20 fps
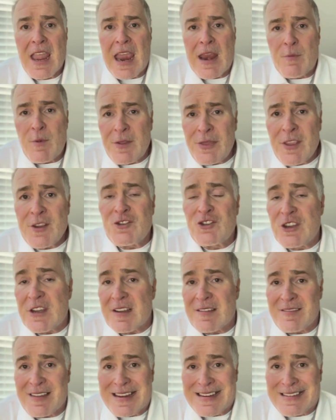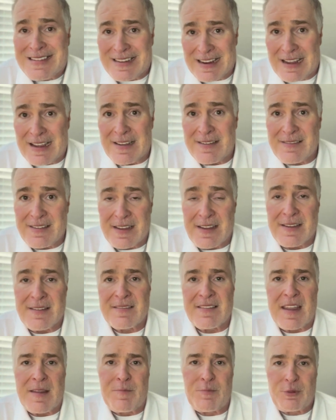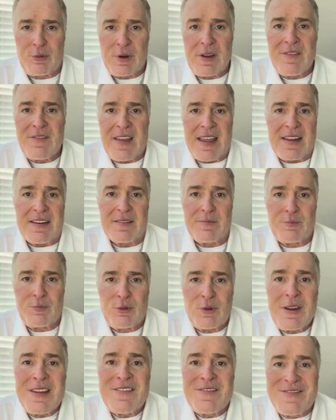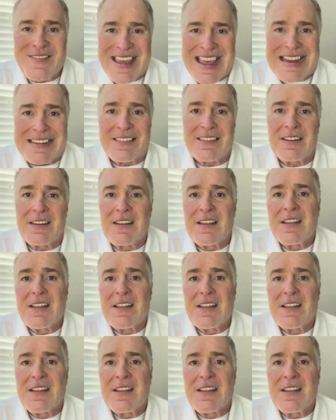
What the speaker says: And what the GSA does is they pre-vet